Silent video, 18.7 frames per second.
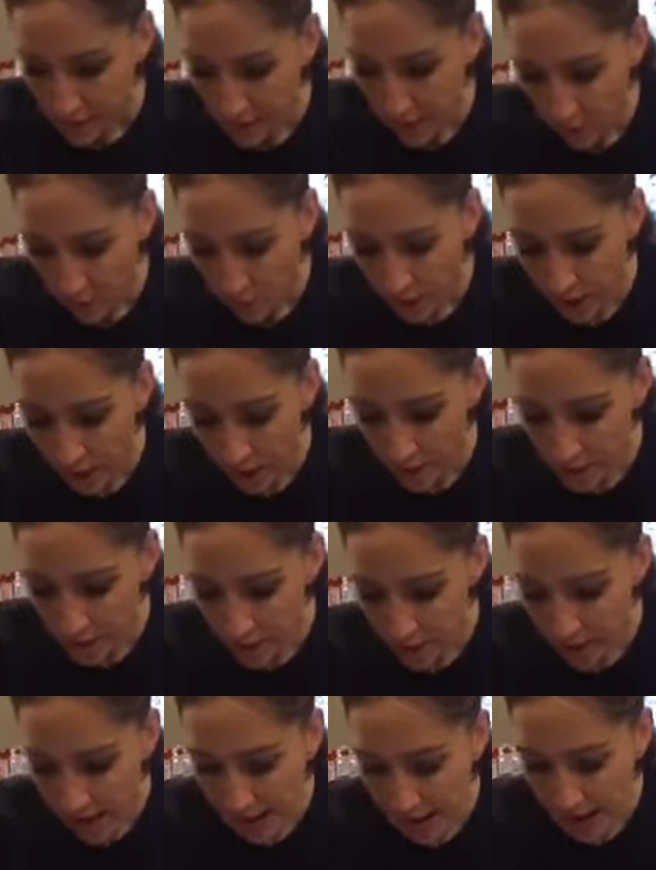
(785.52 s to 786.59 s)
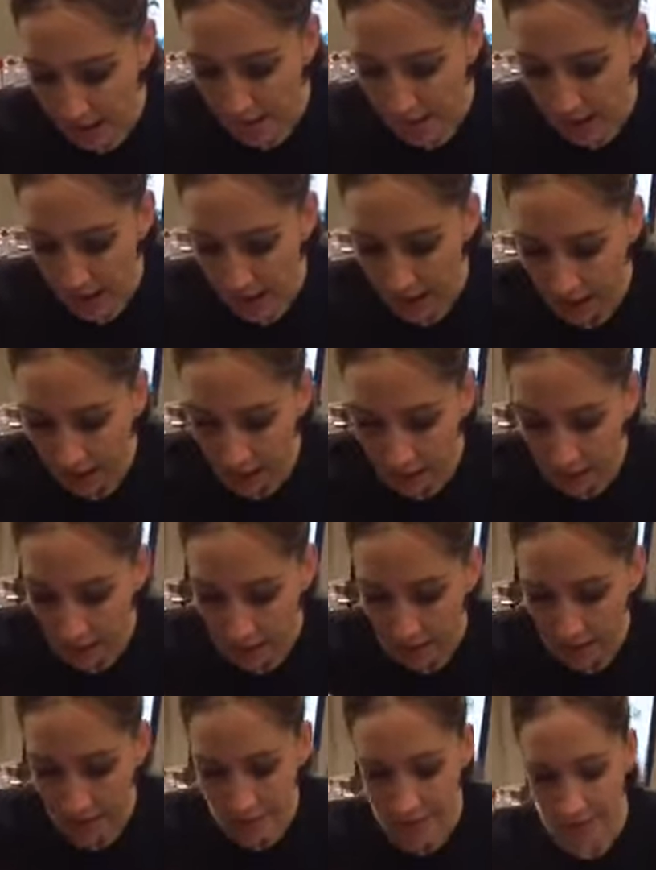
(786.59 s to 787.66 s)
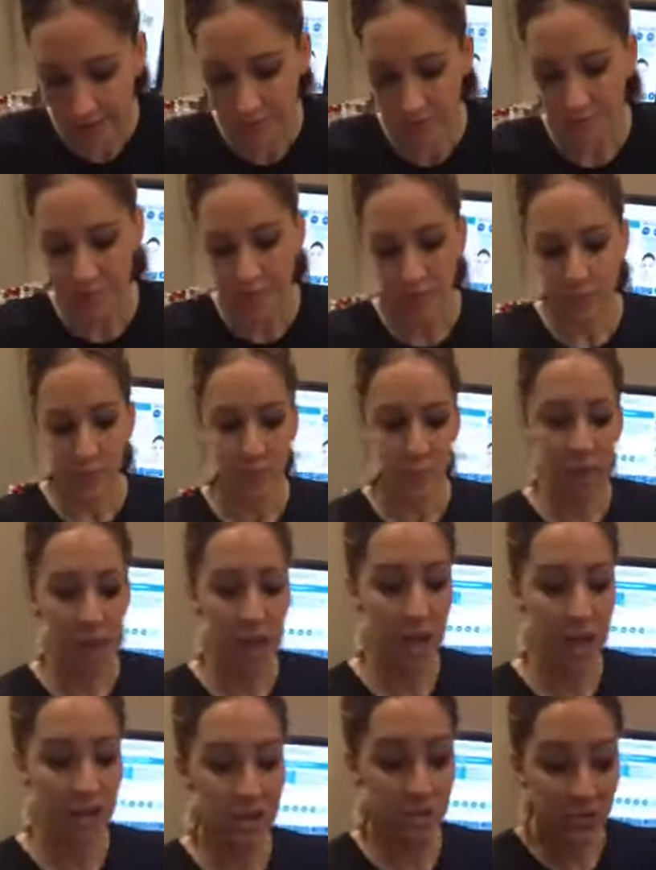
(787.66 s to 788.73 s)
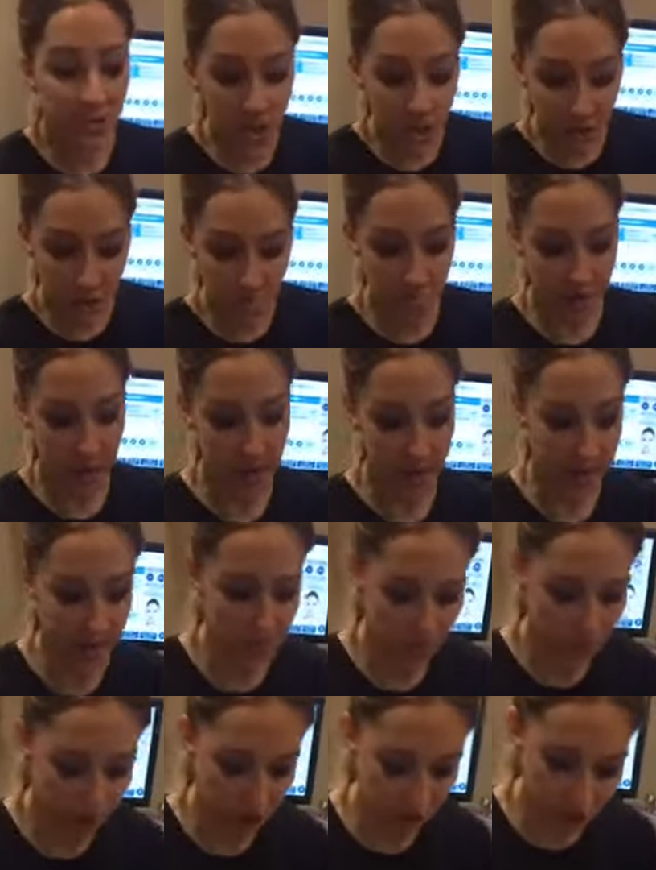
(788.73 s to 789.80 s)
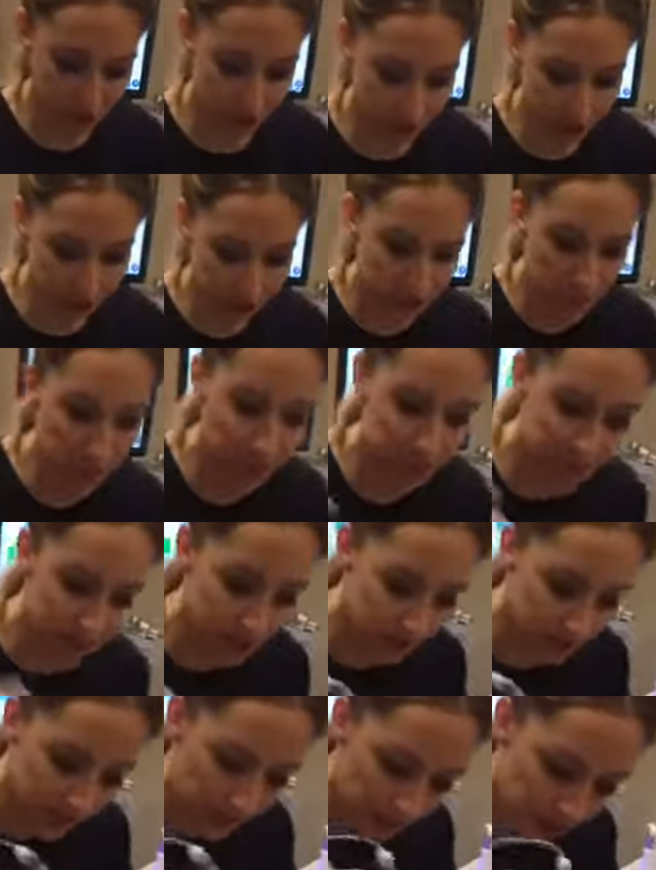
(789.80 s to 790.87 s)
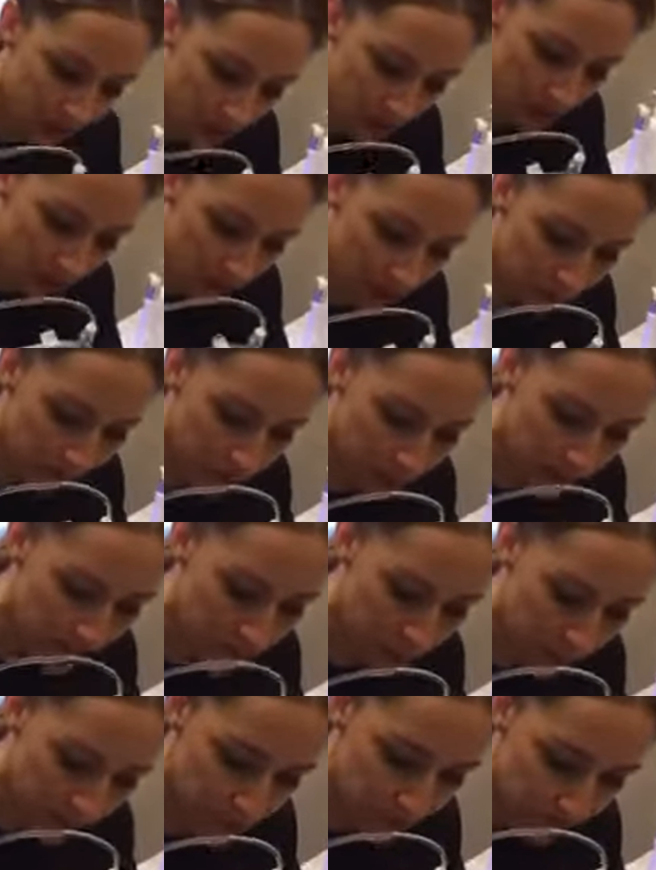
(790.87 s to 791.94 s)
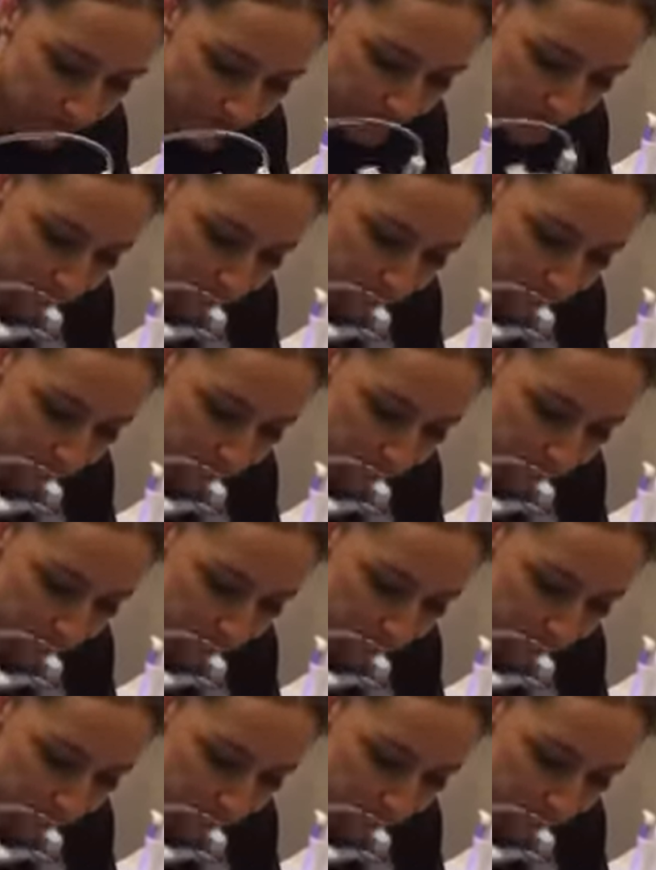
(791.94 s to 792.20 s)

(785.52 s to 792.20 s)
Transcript: We also have a Hydrafacial Plus, which is basically all the bells and whistles.